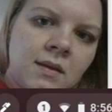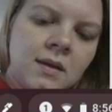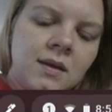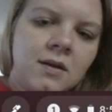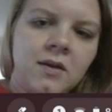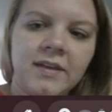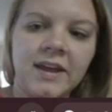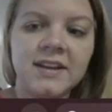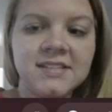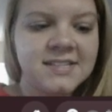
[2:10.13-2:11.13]
And all
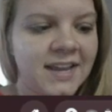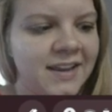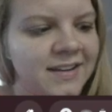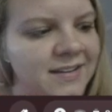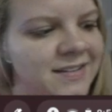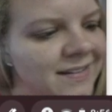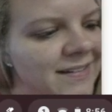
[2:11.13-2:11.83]
that is saying